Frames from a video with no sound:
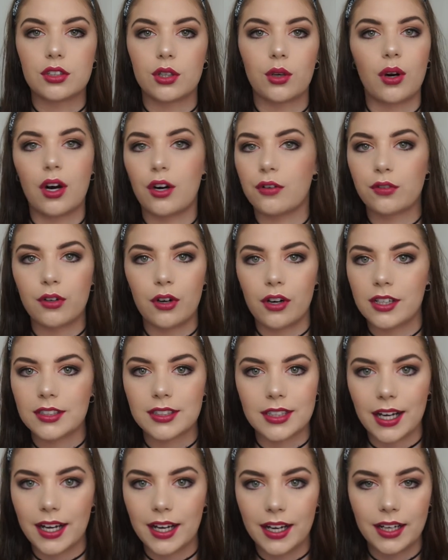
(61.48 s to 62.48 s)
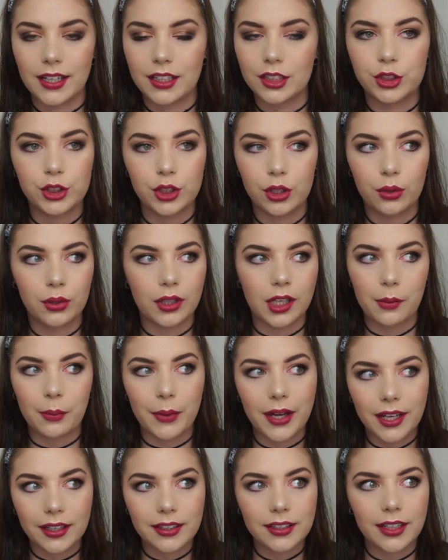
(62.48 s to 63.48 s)
So of course I showed
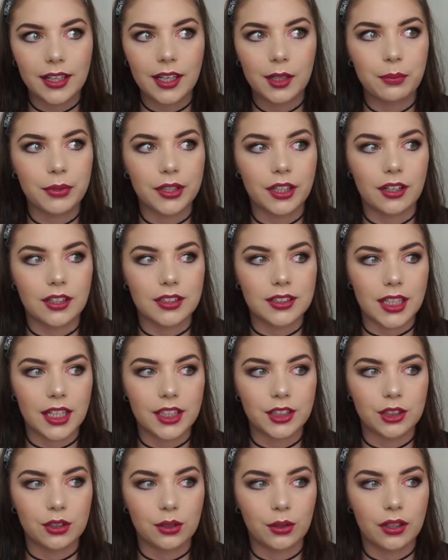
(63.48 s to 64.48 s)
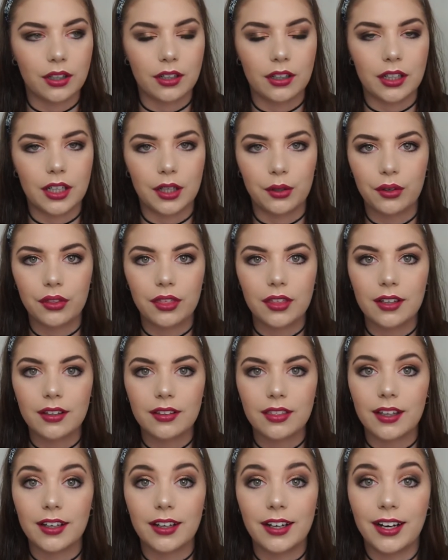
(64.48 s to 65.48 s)
Amanda it because I show her
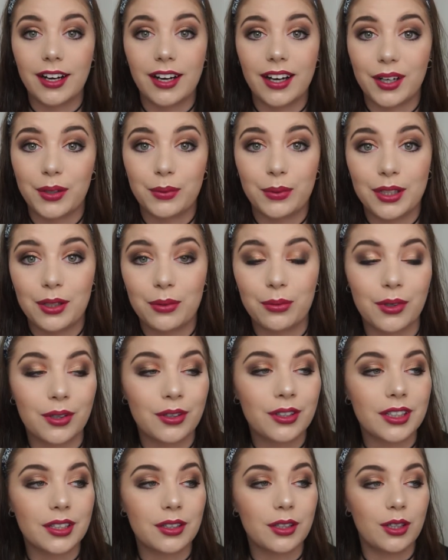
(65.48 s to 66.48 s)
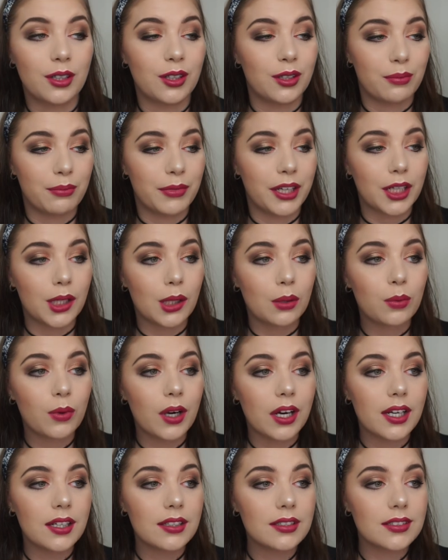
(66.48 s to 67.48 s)
everything that I will want uh, makeup
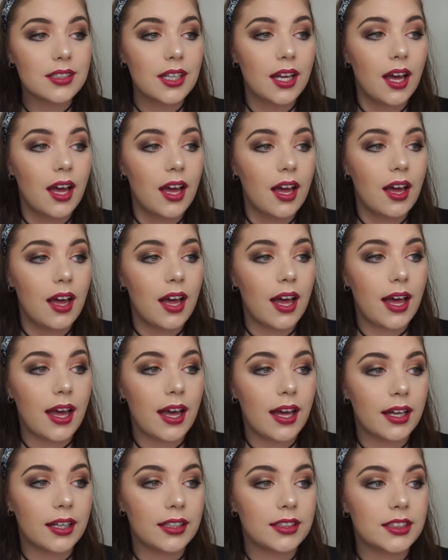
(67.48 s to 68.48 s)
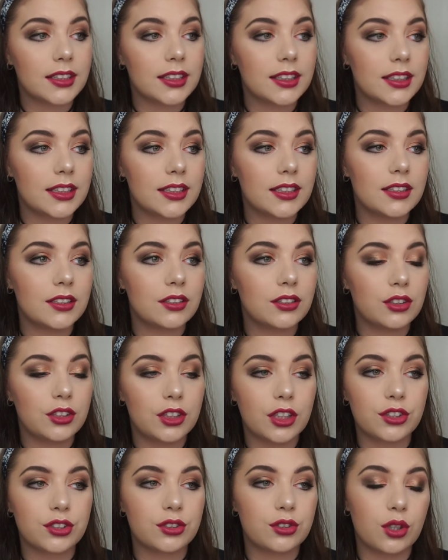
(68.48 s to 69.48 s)
wise and she
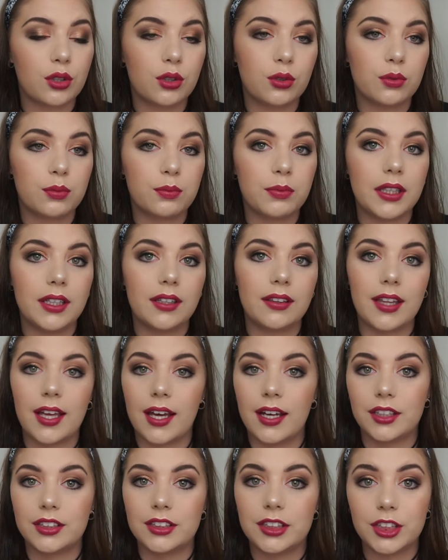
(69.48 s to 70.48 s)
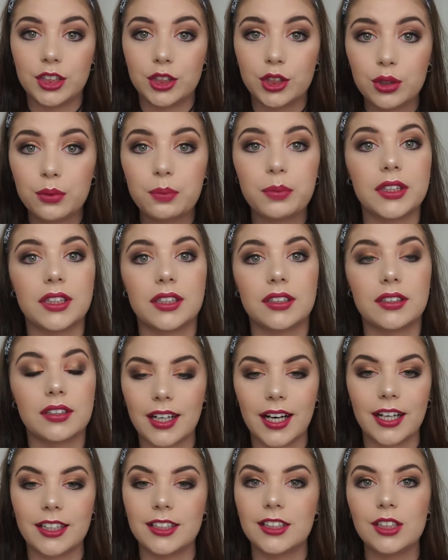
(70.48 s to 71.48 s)
just told me that she duped it.
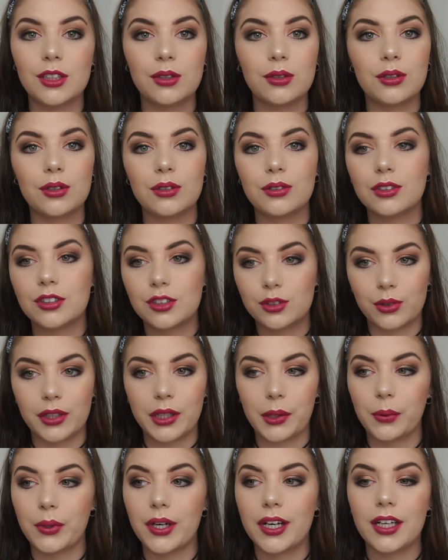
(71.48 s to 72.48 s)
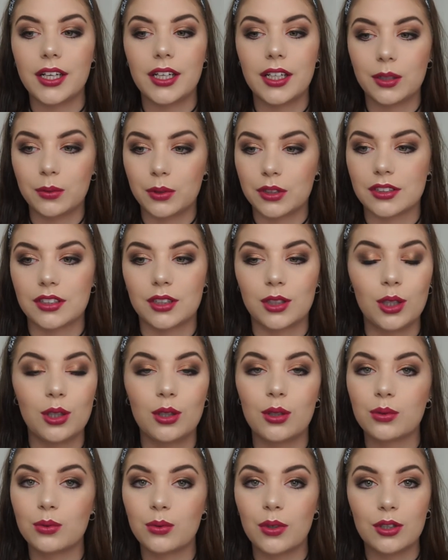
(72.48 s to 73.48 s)
I knew straight away it was a
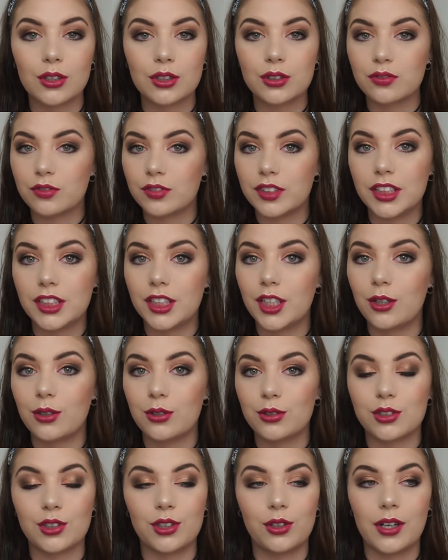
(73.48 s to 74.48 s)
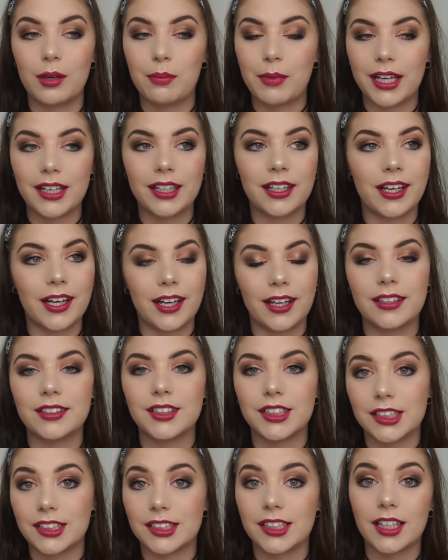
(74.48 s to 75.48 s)
Clone Wars video, so Amanda and
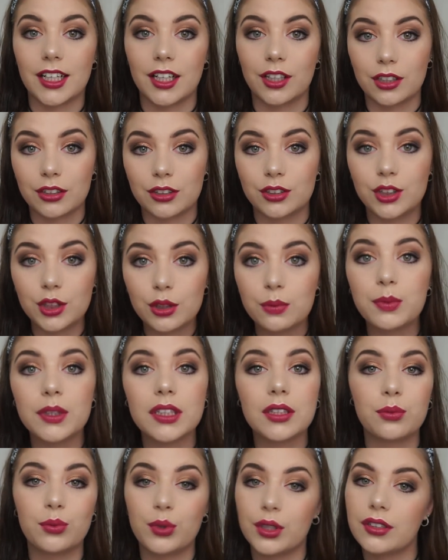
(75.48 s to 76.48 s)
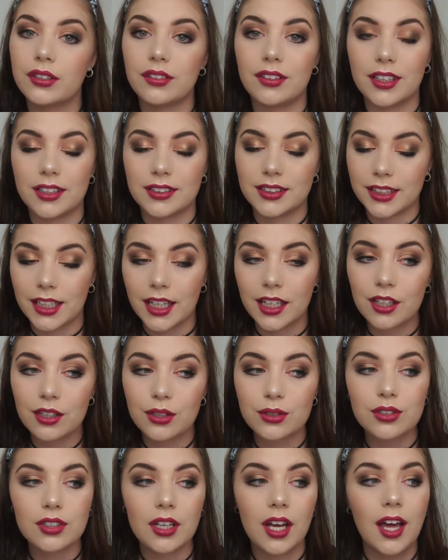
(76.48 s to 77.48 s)
Jessica duped it with their
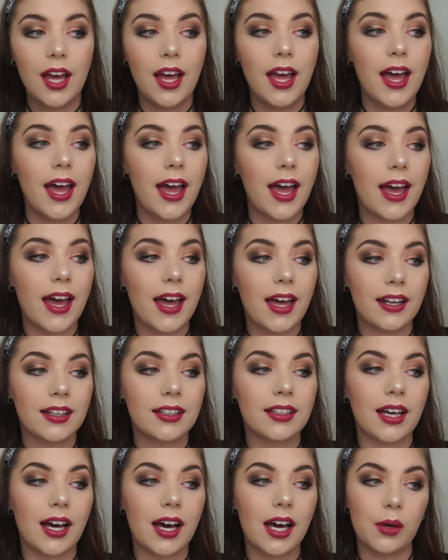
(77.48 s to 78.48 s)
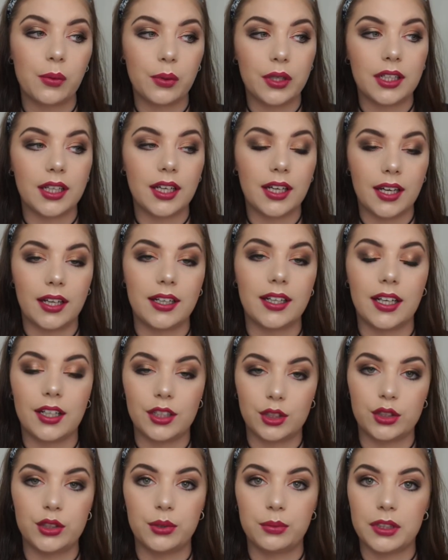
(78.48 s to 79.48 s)
shadows, and I went ahead
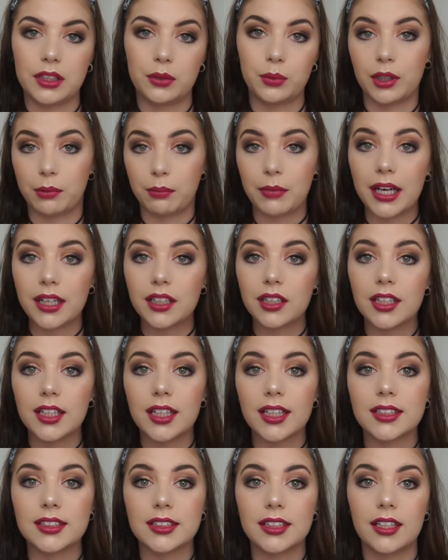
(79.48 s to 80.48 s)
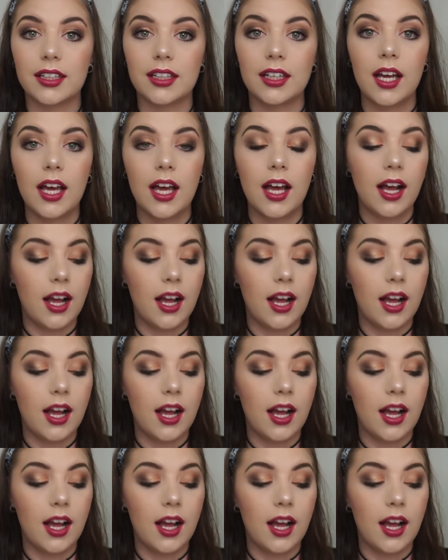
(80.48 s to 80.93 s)
and duped it with my collection,